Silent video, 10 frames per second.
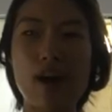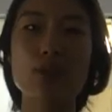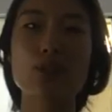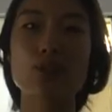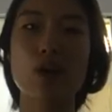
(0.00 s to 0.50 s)

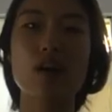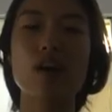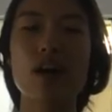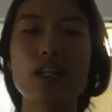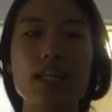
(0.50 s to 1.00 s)
It's so
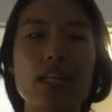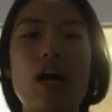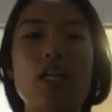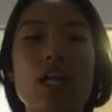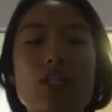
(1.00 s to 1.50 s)
early.
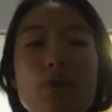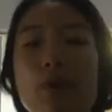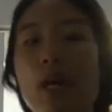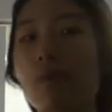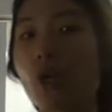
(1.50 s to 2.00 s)
And I did
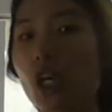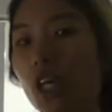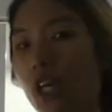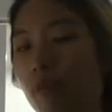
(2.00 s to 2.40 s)
bring a book,